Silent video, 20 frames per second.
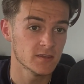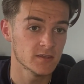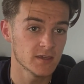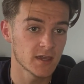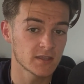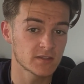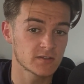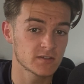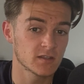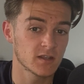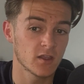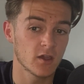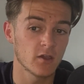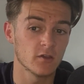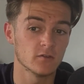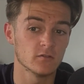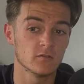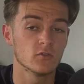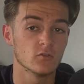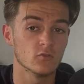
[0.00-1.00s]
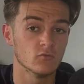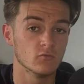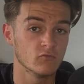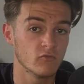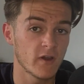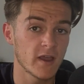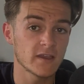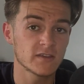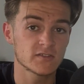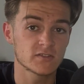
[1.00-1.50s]
yet alone the
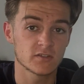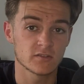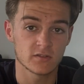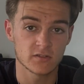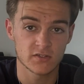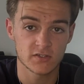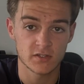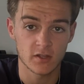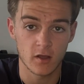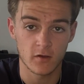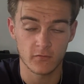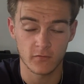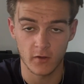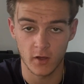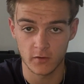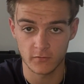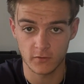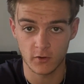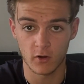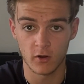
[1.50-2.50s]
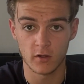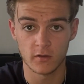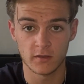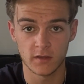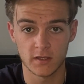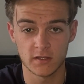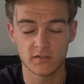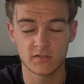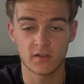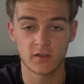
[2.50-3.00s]
rest of the stuff that I've got in
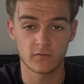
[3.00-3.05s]
this,